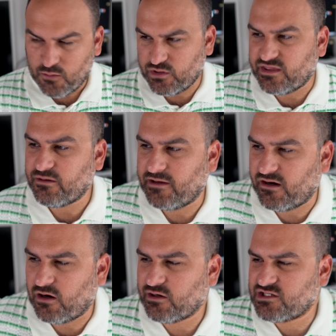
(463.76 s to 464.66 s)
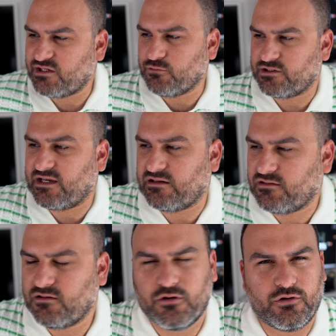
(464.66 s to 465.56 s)
When you think about it, I actually want that
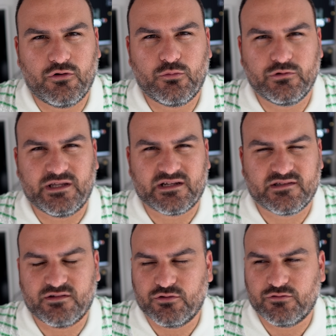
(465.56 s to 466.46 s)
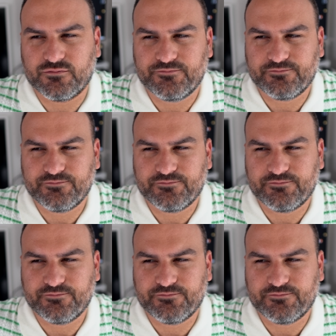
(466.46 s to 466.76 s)
on normal DeX too.